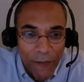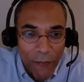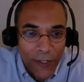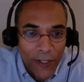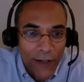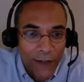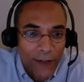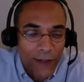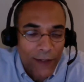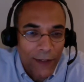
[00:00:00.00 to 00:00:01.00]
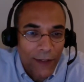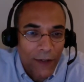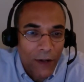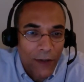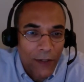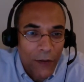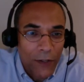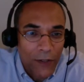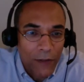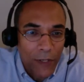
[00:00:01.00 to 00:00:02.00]
print it out on the
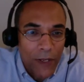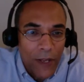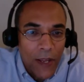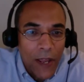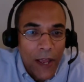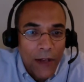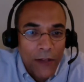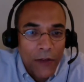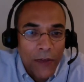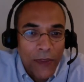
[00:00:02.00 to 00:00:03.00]
question. But what do you